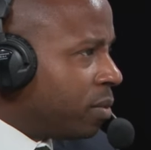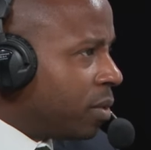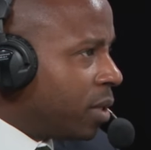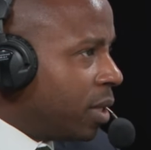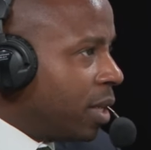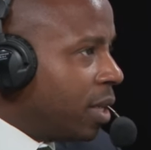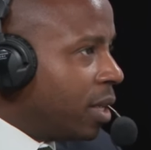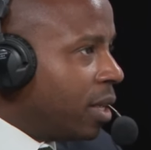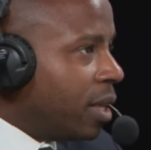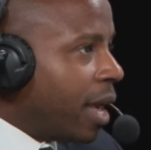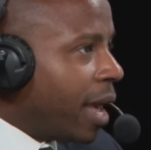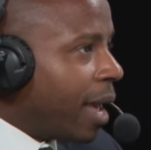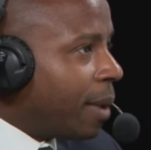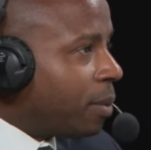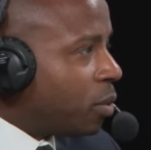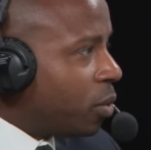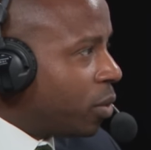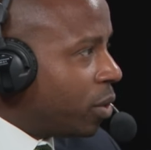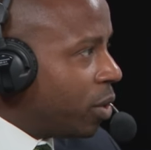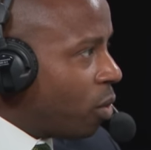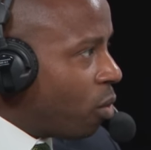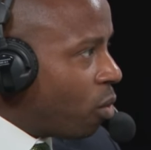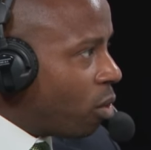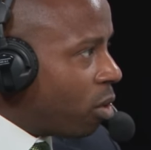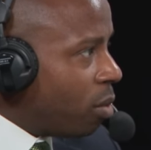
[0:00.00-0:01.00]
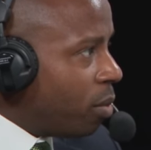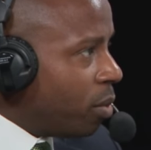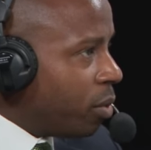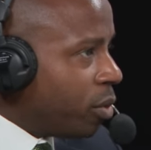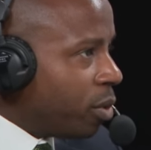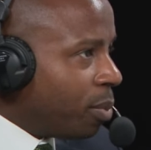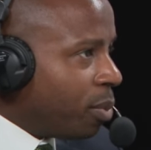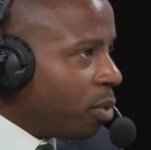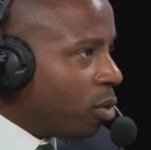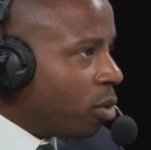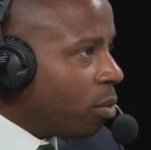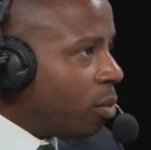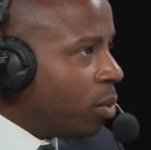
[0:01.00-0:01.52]
It, absolutely horrible,
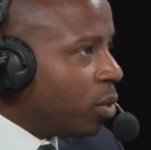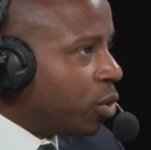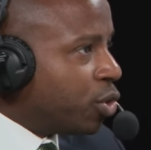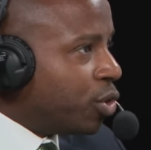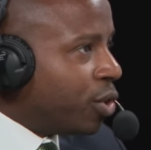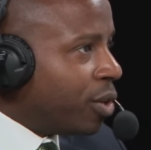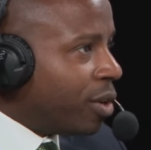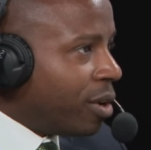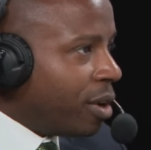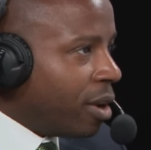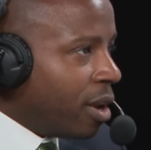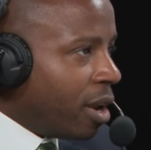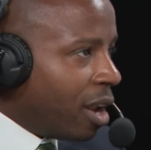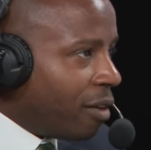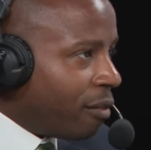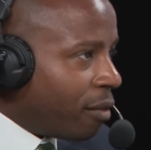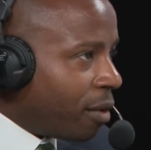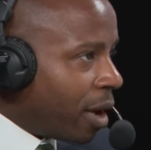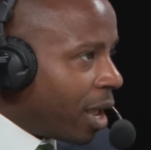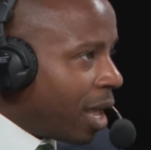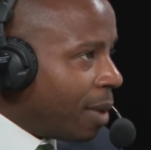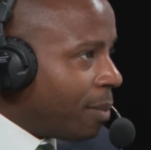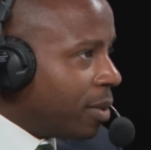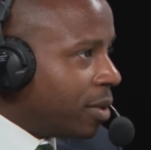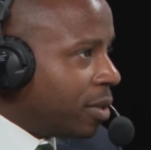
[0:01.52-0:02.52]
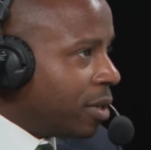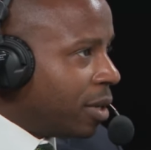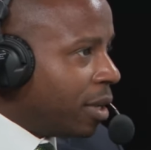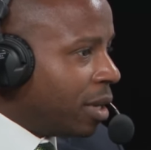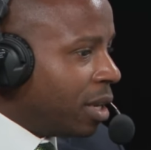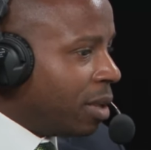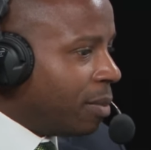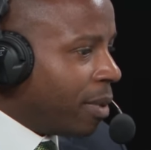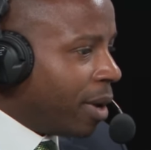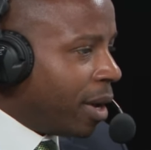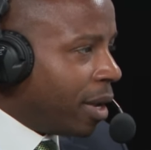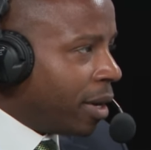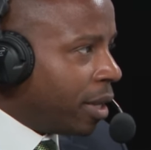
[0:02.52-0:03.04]
deplorable, should never happen to really?
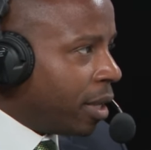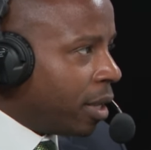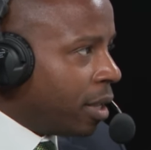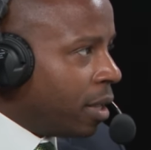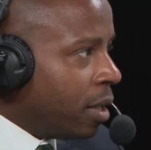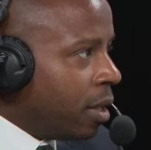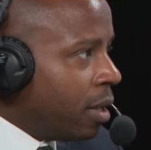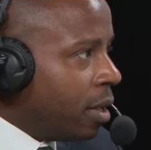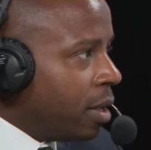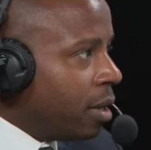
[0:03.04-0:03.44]
anybody.